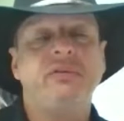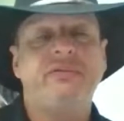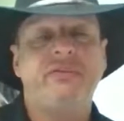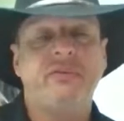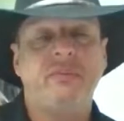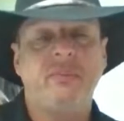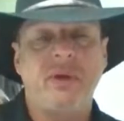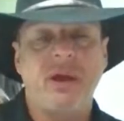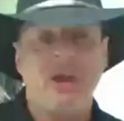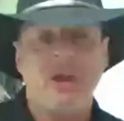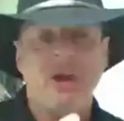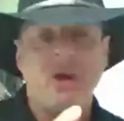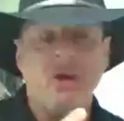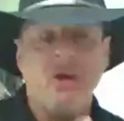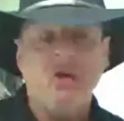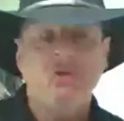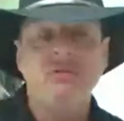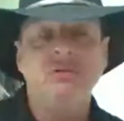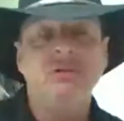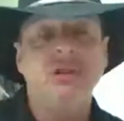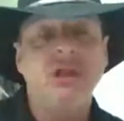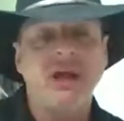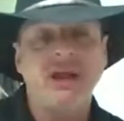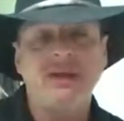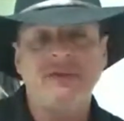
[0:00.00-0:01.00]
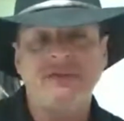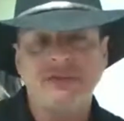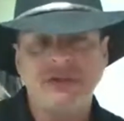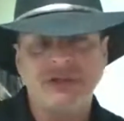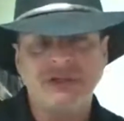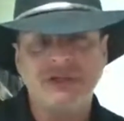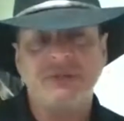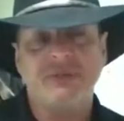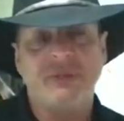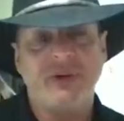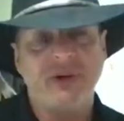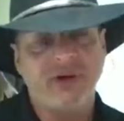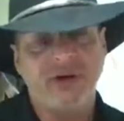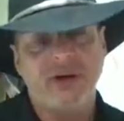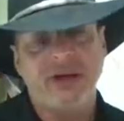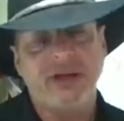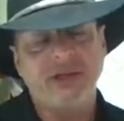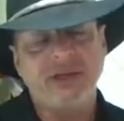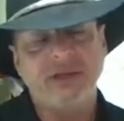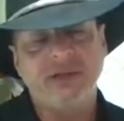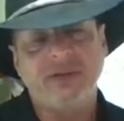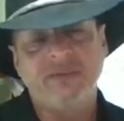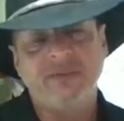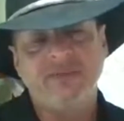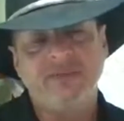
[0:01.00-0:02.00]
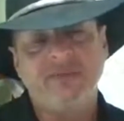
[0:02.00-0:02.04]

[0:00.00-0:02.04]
from my own life experience,